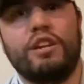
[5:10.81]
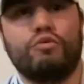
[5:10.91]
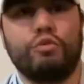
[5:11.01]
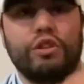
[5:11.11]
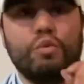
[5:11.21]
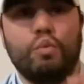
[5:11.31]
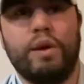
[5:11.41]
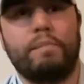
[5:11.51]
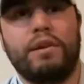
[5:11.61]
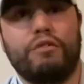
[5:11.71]
It's really
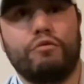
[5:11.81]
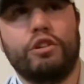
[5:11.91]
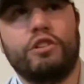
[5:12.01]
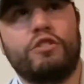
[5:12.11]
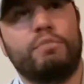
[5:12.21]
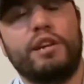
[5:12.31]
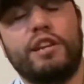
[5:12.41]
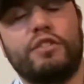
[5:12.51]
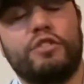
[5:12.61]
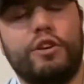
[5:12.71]
whippy and really
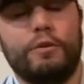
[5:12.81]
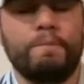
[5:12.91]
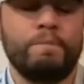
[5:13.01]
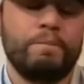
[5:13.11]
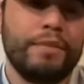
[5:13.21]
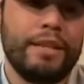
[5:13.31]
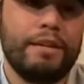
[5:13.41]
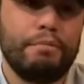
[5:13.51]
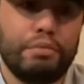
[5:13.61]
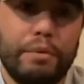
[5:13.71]
spinny. So
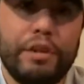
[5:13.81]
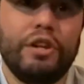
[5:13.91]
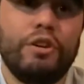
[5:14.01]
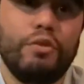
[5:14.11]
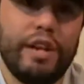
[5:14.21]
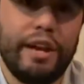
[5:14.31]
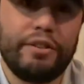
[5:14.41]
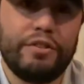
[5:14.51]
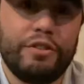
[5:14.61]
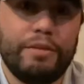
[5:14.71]
probably going to go to an X.